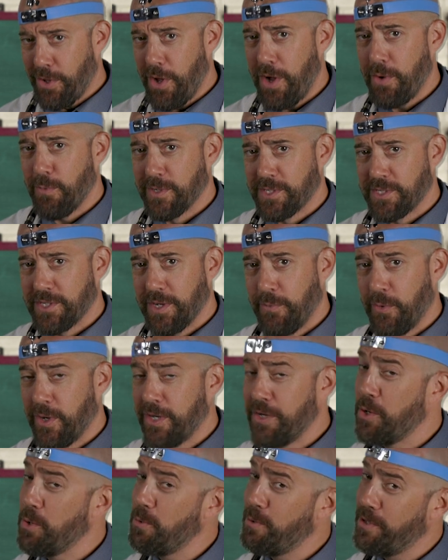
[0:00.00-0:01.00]
along with
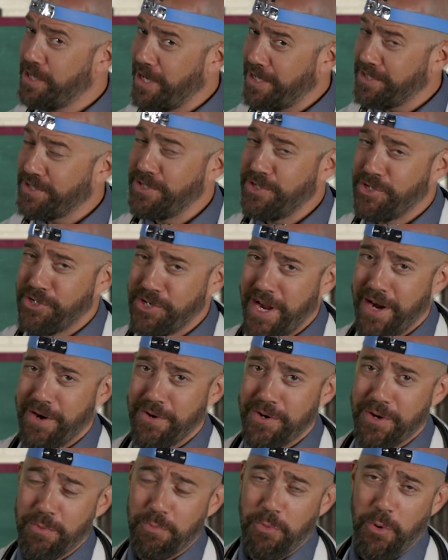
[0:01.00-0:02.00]
someone who doesn't
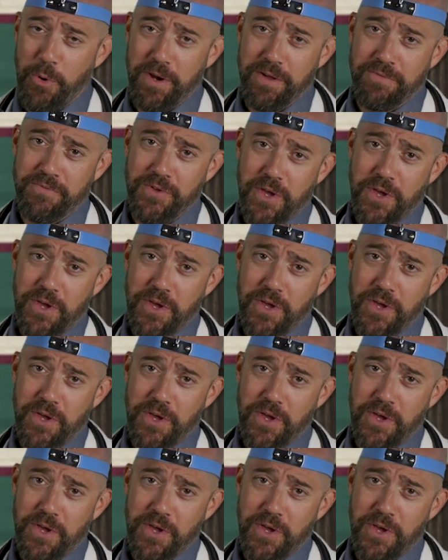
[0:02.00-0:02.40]
share your point of